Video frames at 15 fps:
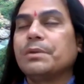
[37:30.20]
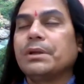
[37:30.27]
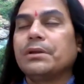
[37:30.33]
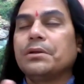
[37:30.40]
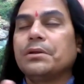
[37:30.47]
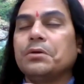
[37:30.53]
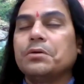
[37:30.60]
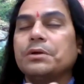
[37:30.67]

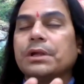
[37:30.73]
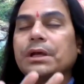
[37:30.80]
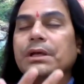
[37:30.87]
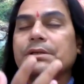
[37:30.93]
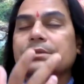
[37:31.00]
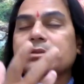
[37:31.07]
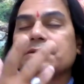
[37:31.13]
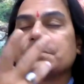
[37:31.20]
coming,
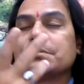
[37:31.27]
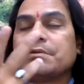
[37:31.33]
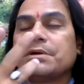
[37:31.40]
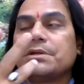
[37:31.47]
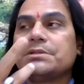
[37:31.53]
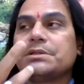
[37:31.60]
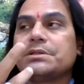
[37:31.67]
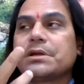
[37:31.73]
recognize
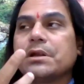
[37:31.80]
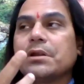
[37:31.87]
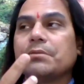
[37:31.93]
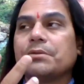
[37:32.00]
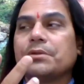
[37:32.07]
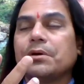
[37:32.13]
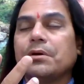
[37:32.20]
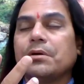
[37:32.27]
what is this kind
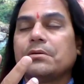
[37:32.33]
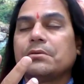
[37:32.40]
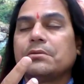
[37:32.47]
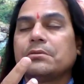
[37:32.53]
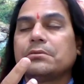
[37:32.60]
of thought.